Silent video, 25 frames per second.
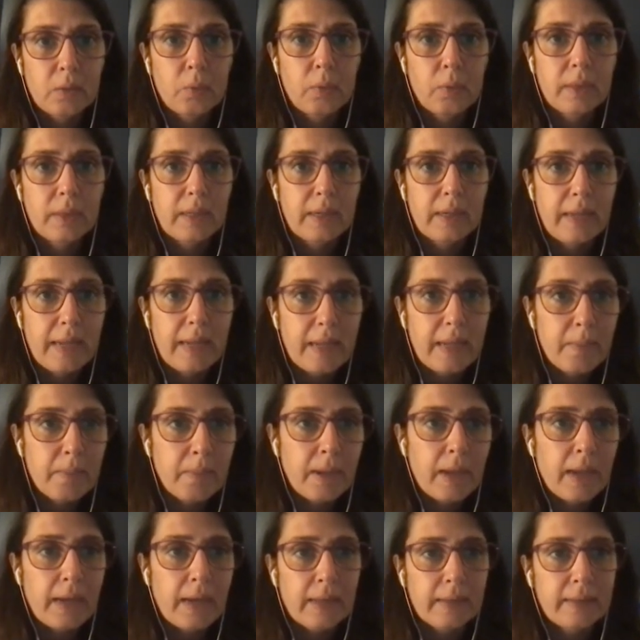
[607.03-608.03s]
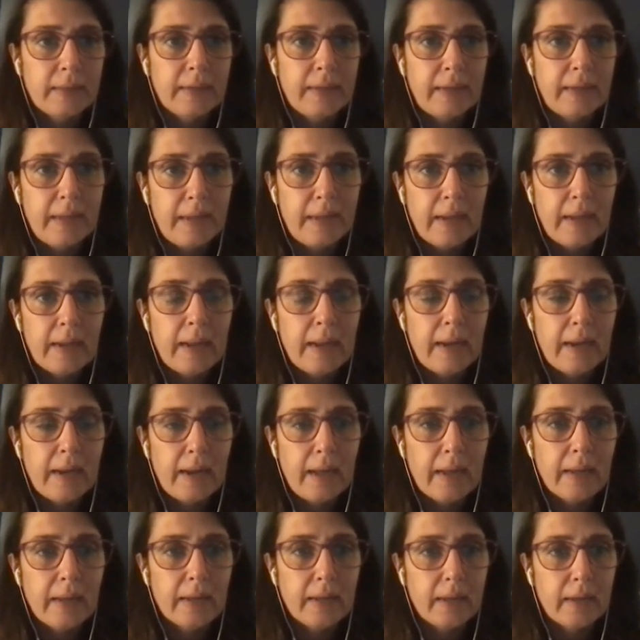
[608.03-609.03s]
with an AML and an
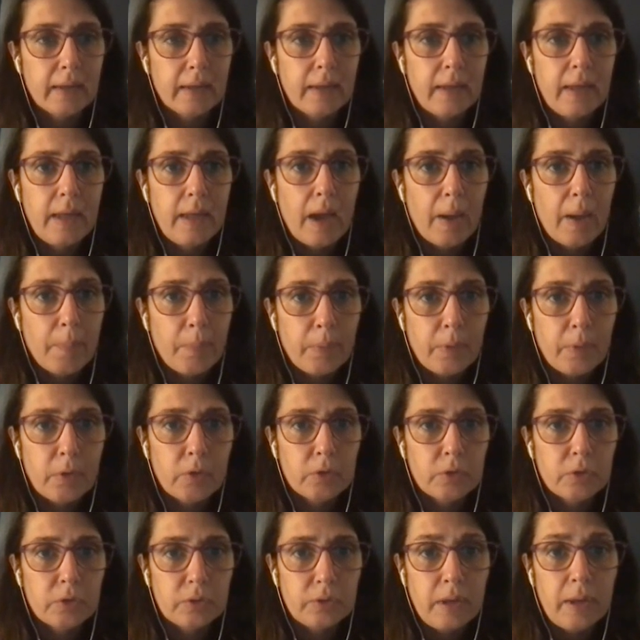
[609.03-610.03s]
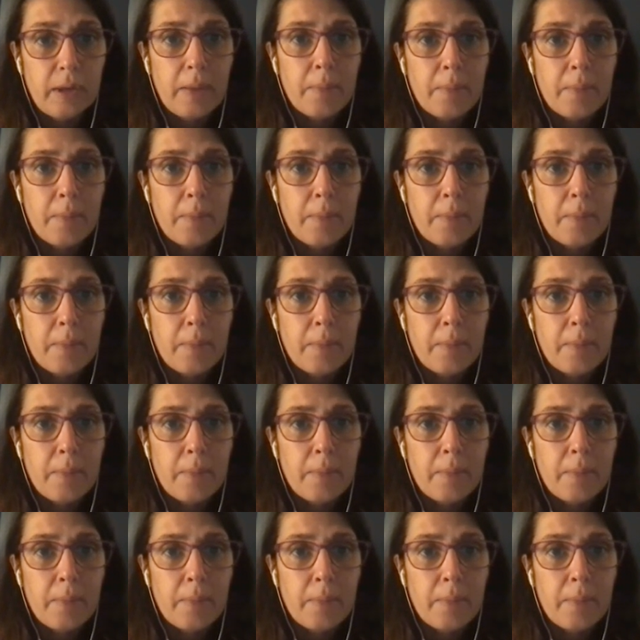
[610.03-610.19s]
ALL-like approach,